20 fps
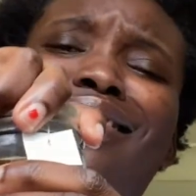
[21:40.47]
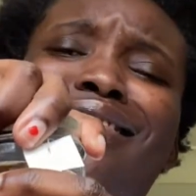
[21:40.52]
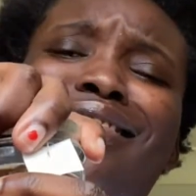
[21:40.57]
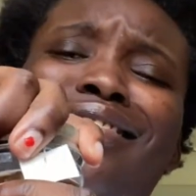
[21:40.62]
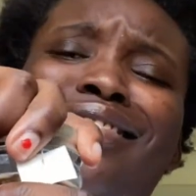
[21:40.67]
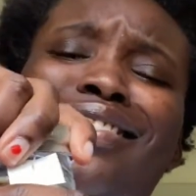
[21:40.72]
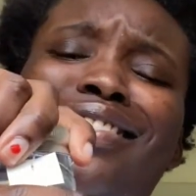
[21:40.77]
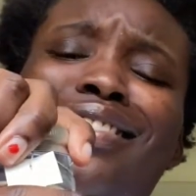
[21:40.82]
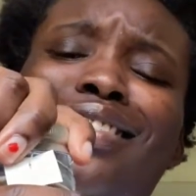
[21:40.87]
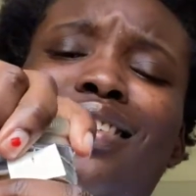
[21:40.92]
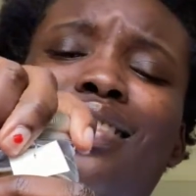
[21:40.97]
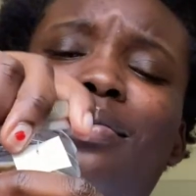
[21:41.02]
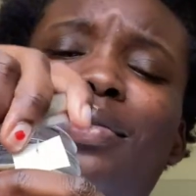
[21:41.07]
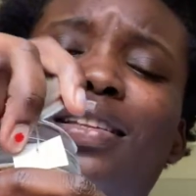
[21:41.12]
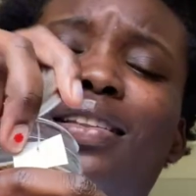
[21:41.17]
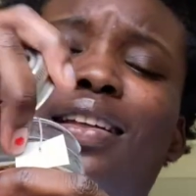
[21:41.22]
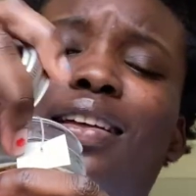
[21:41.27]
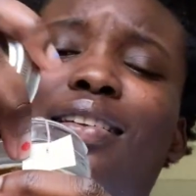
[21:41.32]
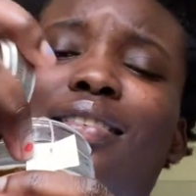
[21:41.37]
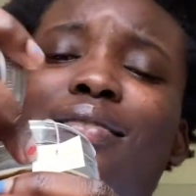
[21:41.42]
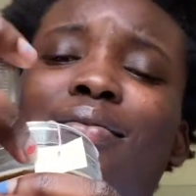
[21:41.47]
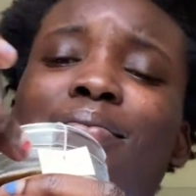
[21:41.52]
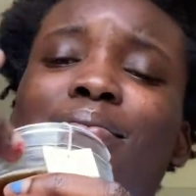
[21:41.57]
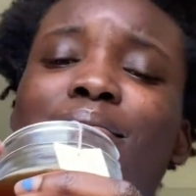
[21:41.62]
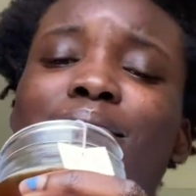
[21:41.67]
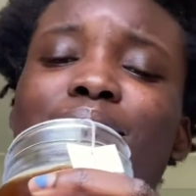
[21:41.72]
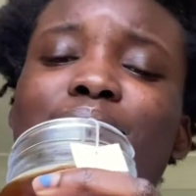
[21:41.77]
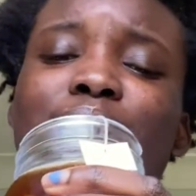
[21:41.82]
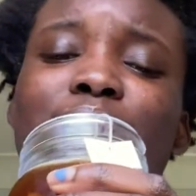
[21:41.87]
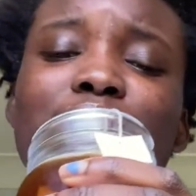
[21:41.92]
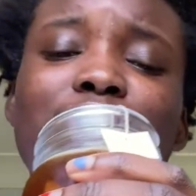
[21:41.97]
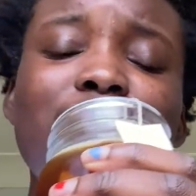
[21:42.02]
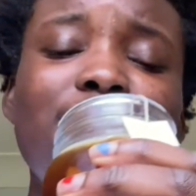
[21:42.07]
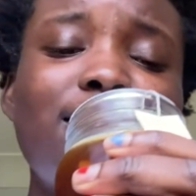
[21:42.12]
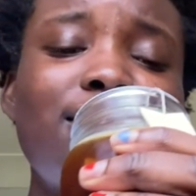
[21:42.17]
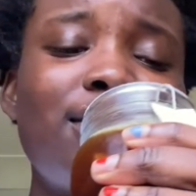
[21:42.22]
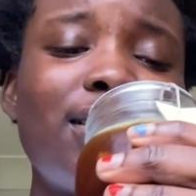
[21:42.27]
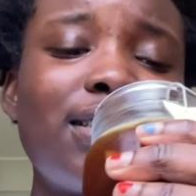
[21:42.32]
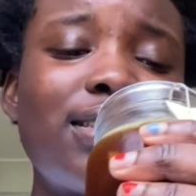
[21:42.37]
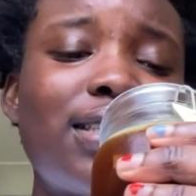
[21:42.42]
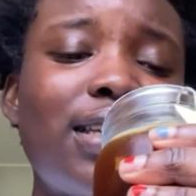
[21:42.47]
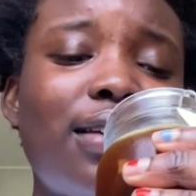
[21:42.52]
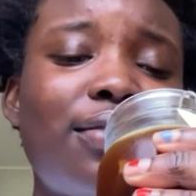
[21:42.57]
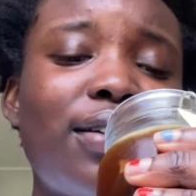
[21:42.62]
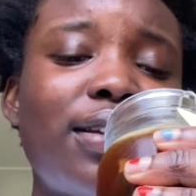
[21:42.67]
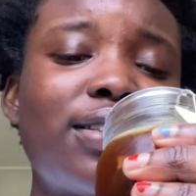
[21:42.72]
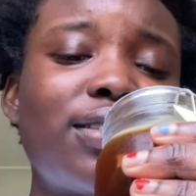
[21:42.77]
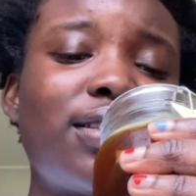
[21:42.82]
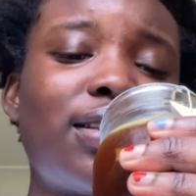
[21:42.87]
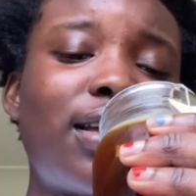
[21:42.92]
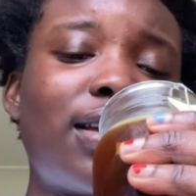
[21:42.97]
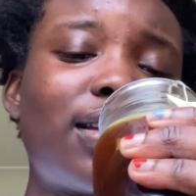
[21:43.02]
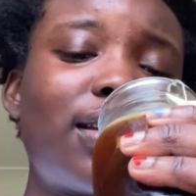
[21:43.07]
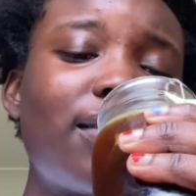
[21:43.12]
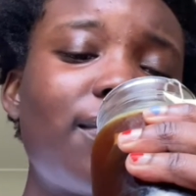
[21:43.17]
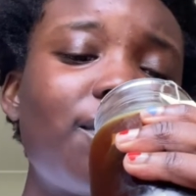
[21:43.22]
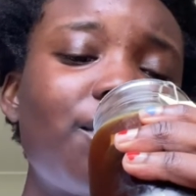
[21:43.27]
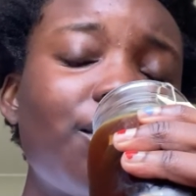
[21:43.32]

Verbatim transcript: It's gonna be like, let's let's see if I do like it.